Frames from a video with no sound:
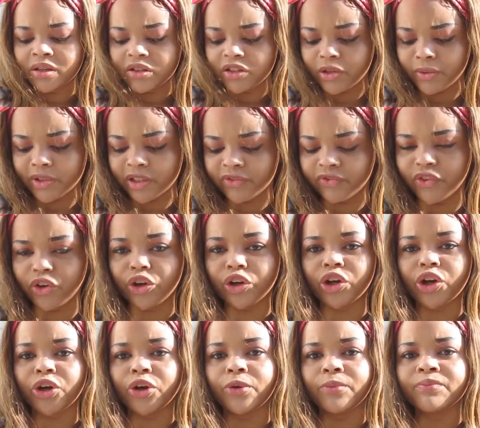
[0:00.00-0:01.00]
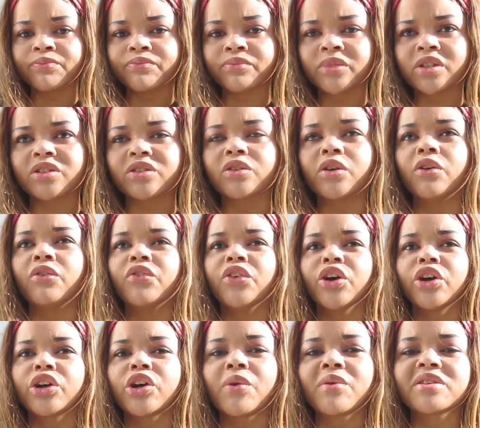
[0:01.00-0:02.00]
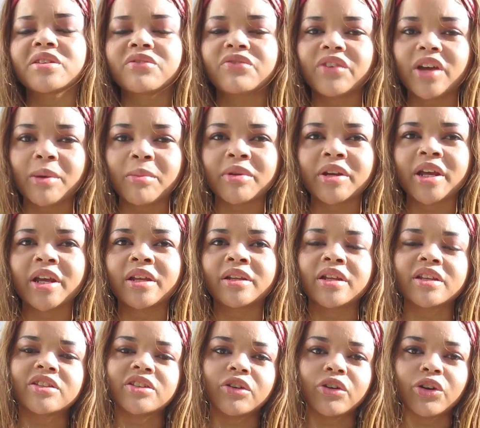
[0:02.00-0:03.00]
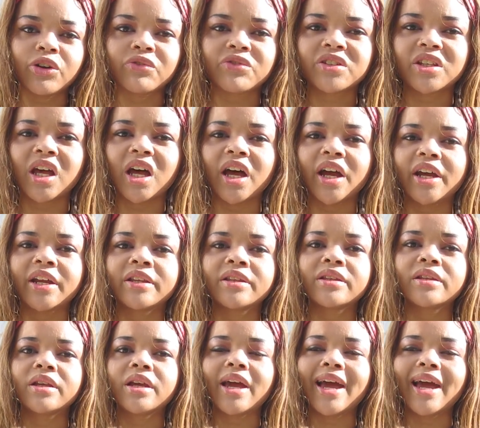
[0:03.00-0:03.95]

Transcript: So it's Virgo. So Virgo is feminine. It's an Earth sign.